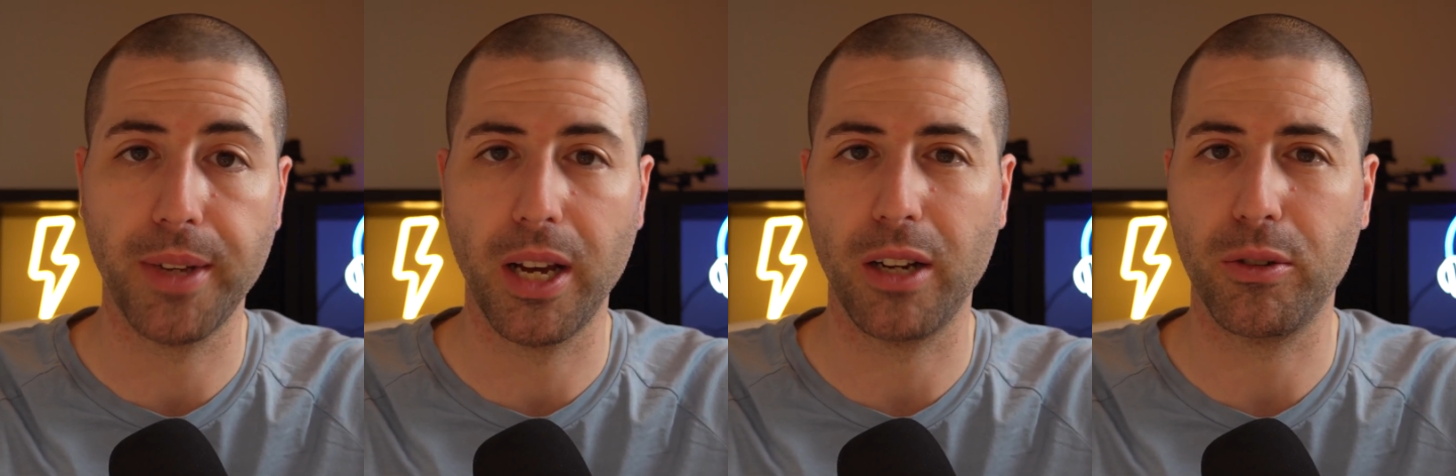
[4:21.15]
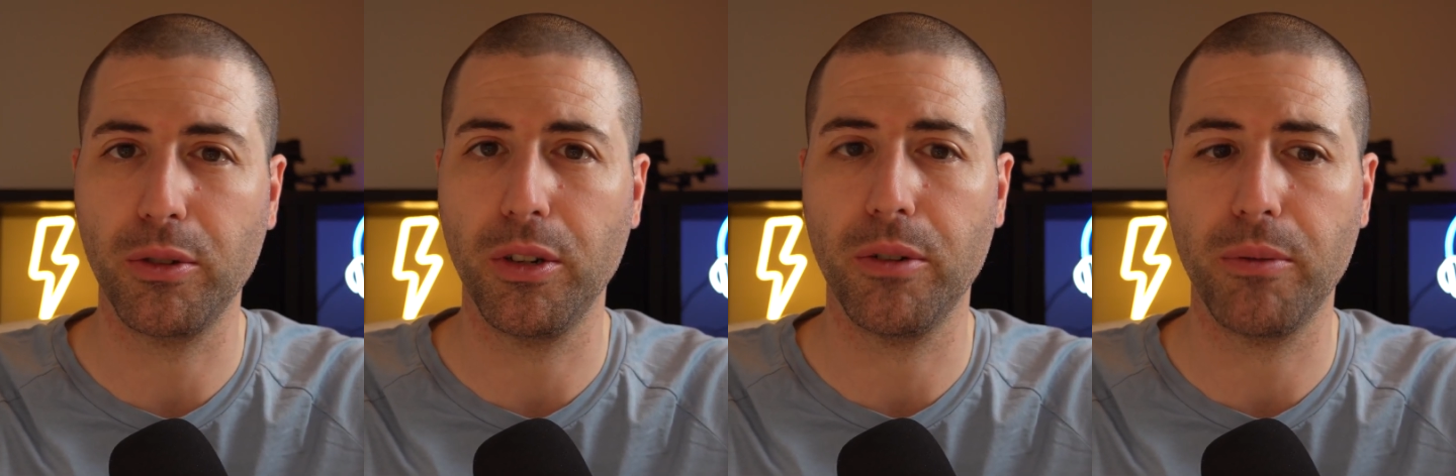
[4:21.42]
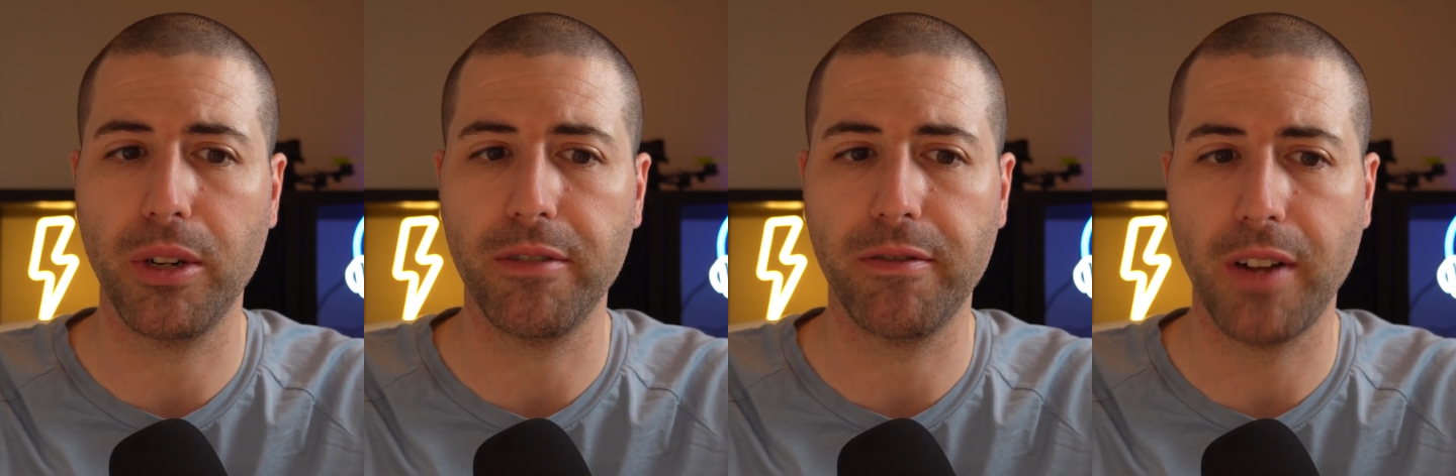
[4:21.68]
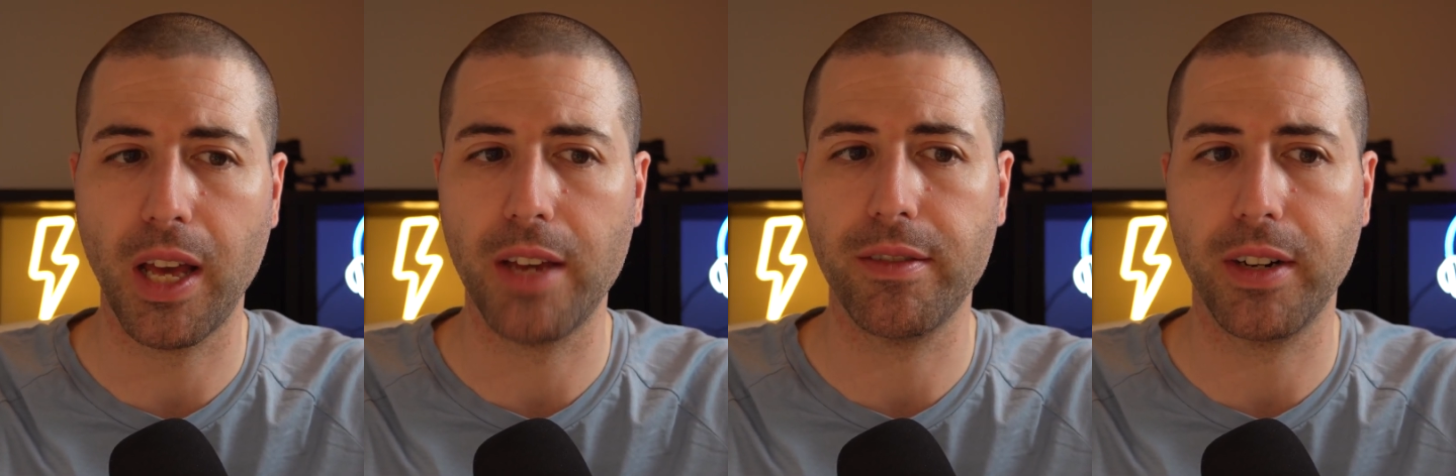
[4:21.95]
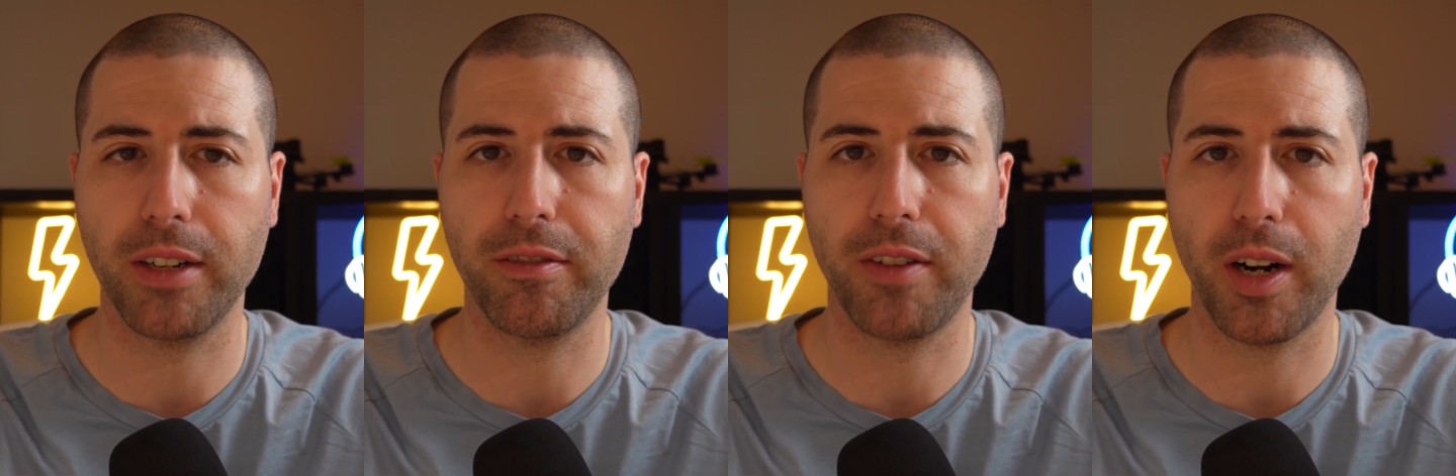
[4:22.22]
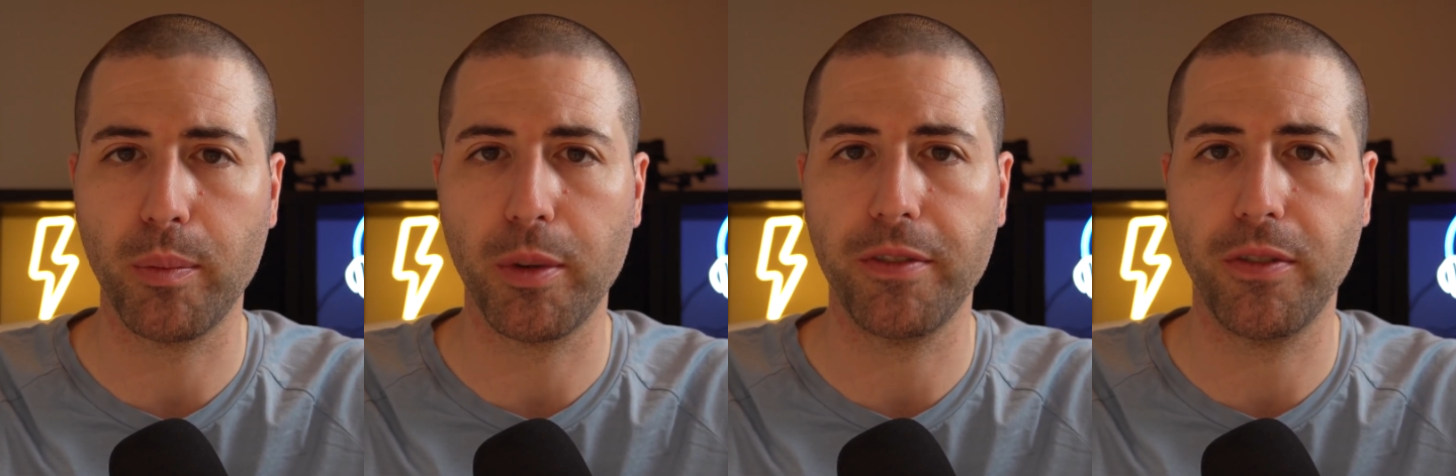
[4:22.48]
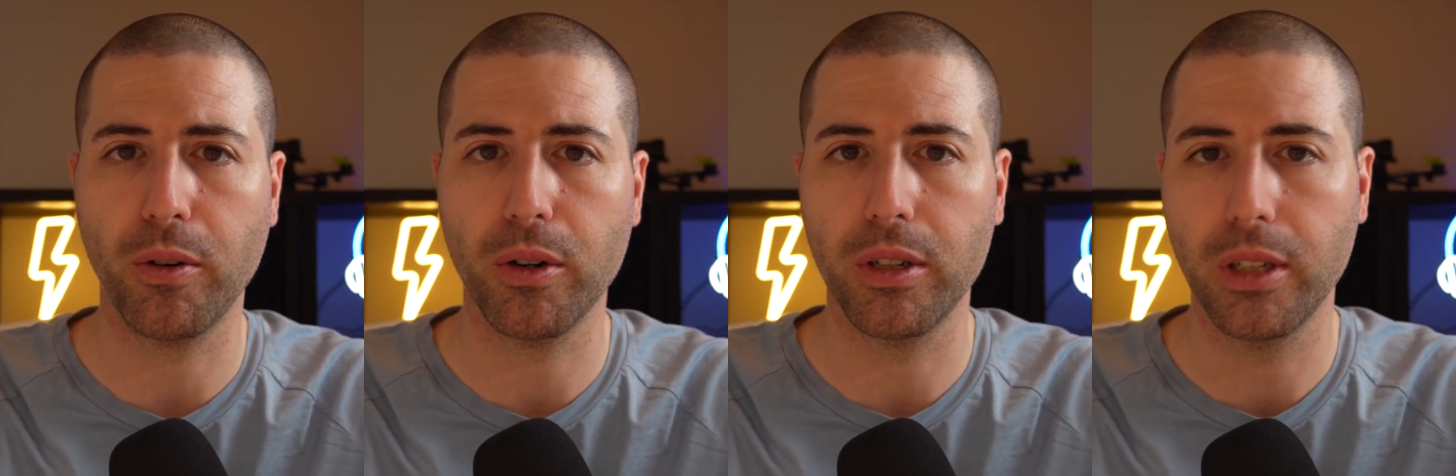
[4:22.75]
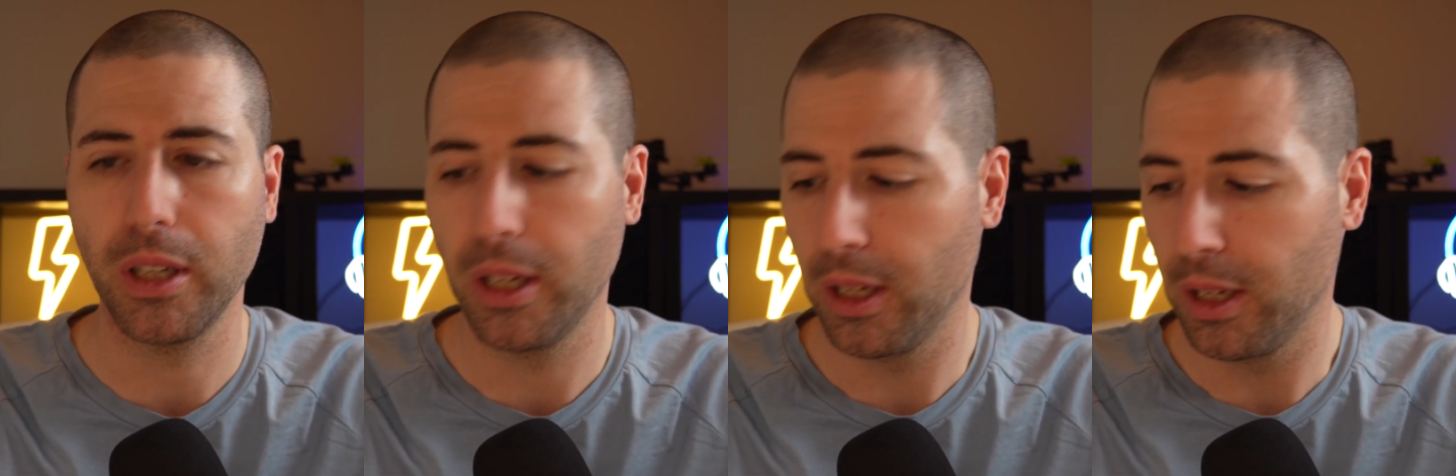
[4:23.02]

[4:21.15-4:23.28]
I couldn't really fly very far before.